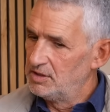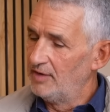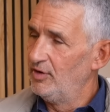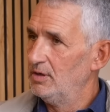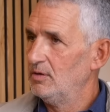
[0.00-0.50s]

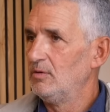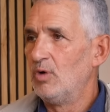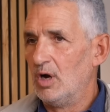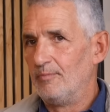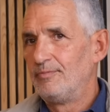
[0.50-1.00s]
divert
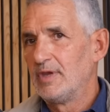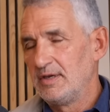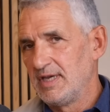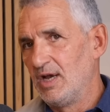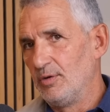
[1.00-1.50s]
well,
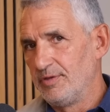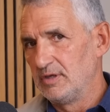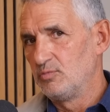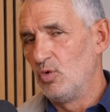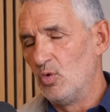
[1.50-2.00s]
I say
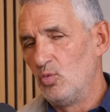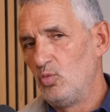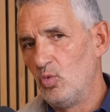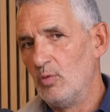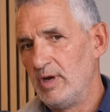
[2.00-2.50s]
healthiest. What
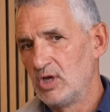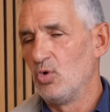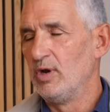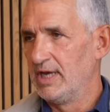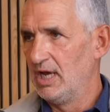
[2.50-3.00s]
what we're
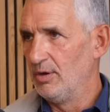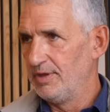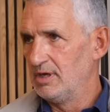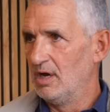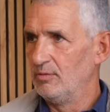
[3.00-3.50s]
calling a
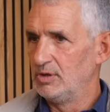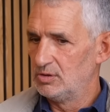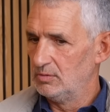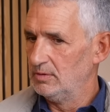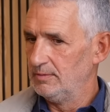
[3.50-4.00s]
healthy gut,
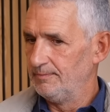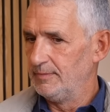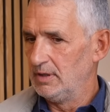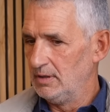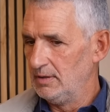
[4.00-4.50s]
which
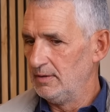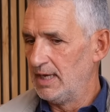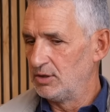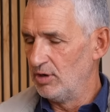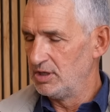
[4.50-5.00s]

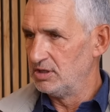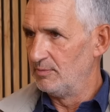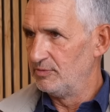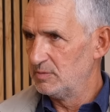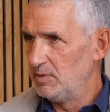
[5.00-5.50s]
they had greater
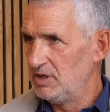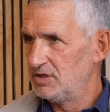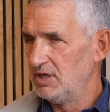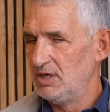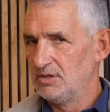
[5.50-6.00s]
number of
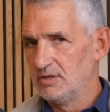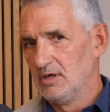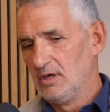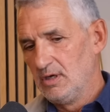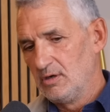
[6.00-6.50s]
species.
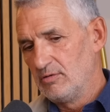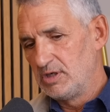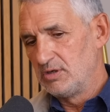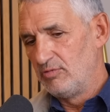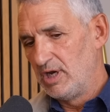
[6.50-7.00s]
Mm-hmm
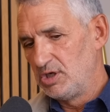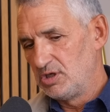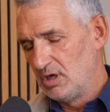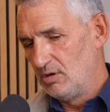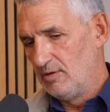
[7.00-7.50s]
greater
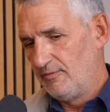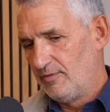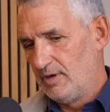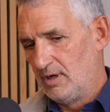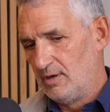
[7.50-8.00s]
ratio
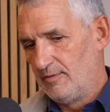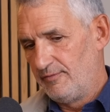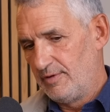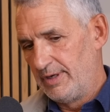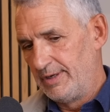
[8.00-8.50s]
of,
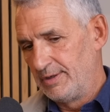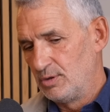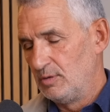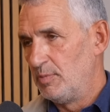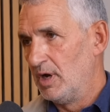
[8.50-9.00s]
of uh,
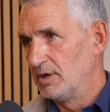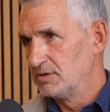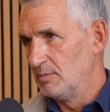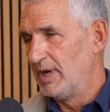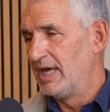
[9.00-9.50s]
good
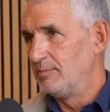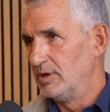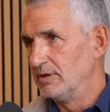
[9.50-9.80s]
bugs to bad